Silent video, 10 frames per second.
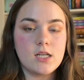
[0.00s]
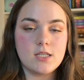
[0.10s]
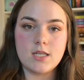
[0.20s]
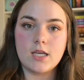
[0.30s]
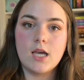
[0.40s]

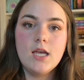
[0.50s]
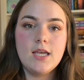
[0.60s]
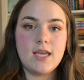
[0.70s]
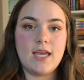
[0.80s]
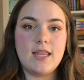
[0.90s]
is like
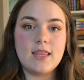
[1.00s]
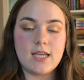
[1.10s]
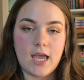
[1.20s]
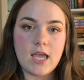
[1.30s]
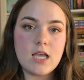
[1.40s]
in the
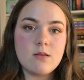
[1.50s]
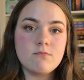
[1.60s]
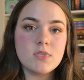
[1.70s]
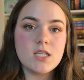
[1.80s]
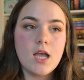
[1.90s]

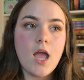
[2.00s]
games.